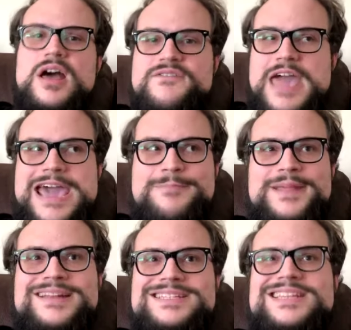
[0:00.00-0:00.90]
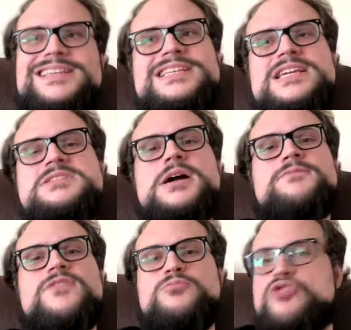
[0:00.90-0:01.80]
of happiness, and this can
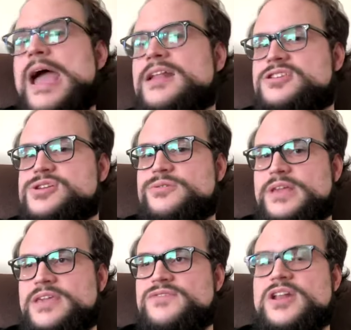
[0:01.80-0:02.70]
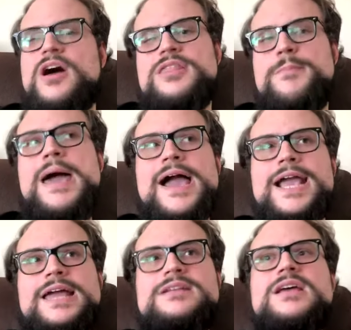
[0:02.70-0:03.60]
come from gratitude even on the
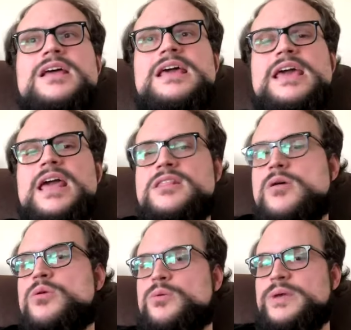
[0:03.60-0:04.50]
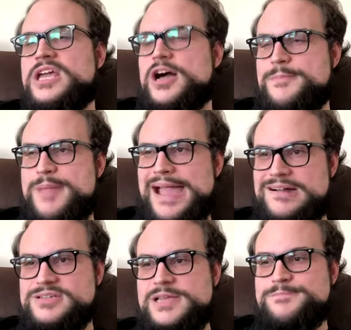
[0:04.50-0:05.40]
back end. And then when we
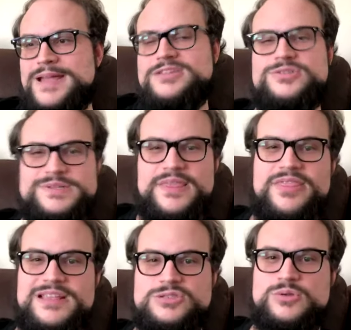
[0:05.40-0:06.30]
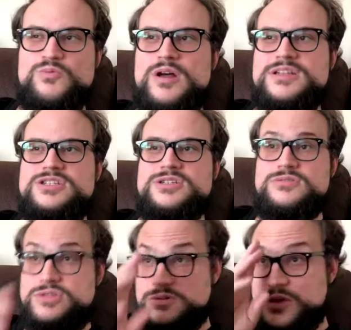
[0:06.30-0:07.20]
compound it by doing things we want to
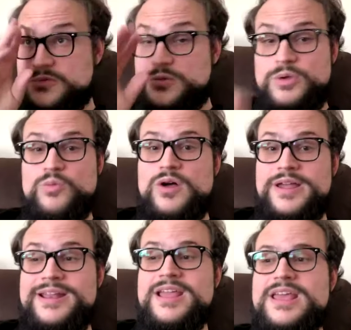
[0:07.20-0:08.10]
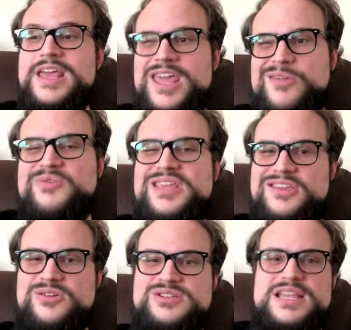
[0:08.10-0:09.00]
do, doing what we want, and we
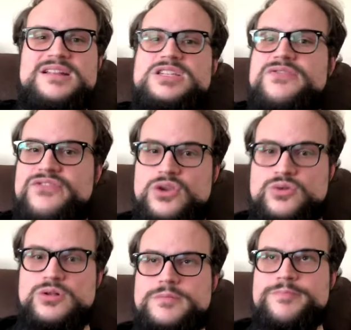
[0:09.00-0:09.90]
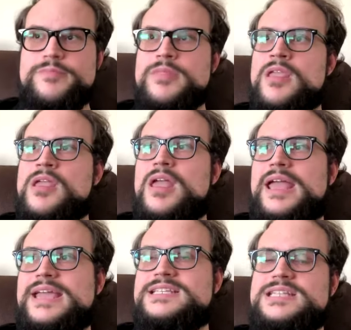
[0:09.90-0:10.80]
use that as fuel,
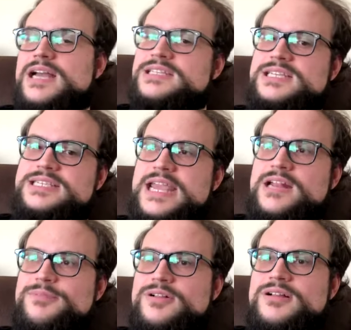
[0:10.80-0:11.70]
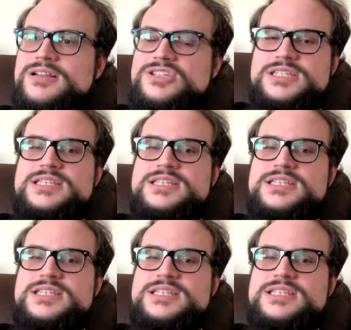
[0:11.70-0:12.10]
it's not sustainable. Just